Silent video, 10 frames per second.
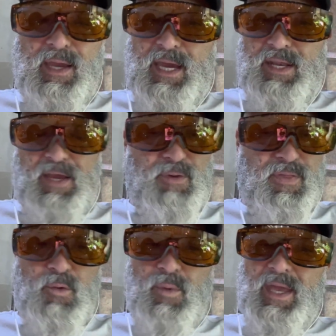And
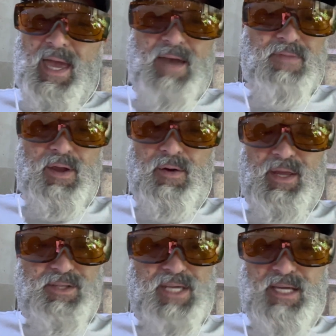everything we have there
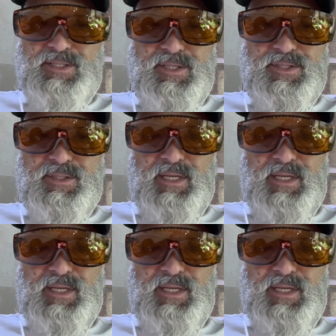in Texas